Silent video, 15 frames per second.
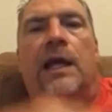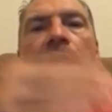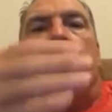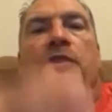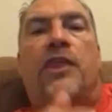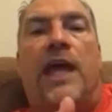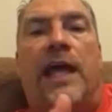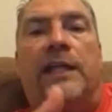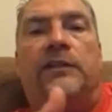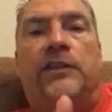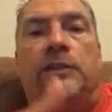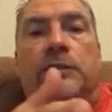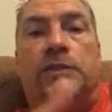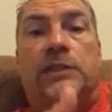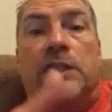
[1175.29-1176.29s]
and then
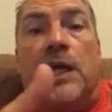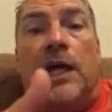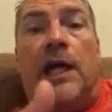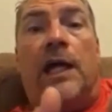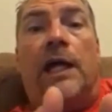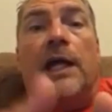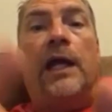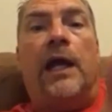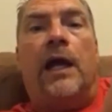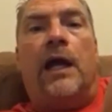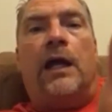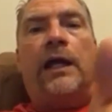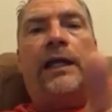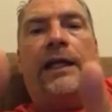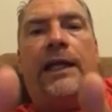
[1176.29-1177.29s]
you say,
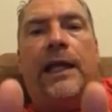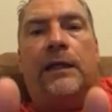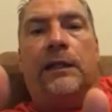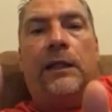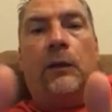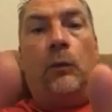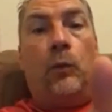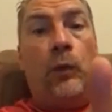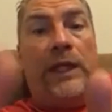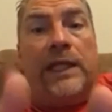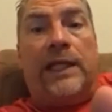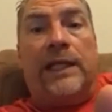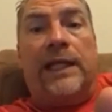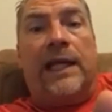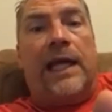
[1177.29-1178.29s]
we
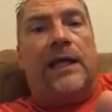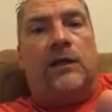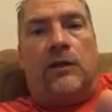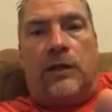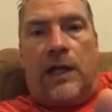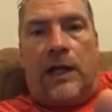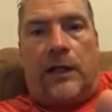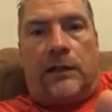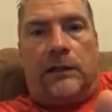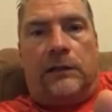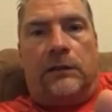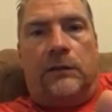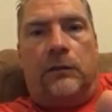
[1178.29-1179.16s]
can get you there.